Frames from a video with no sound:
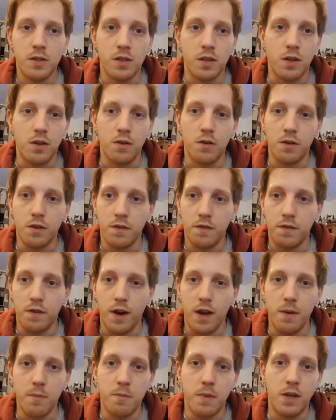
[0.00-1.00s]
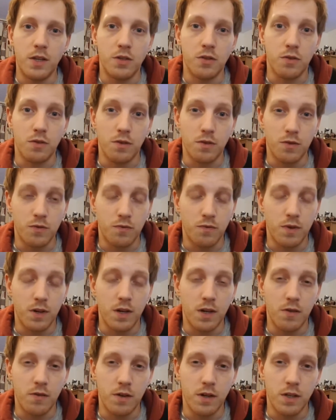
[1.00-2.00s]
secured the frame, made sure it was
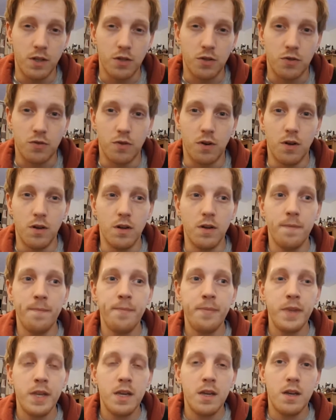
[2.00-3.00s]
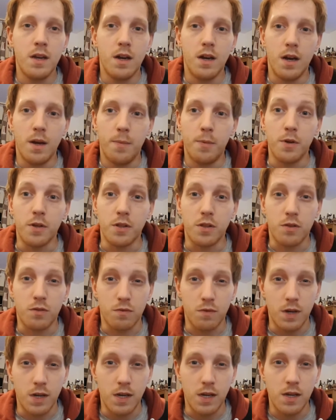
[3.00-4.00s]
really strong. Put
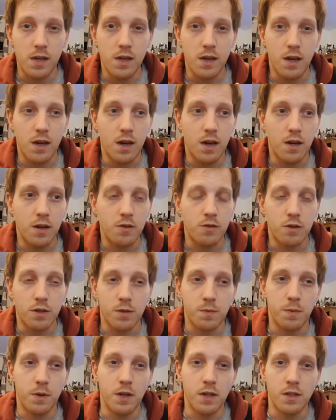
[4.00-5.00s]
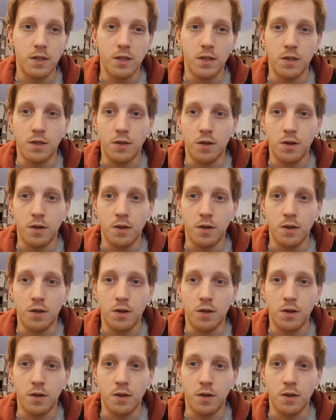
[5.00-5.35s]
3 crossbars at the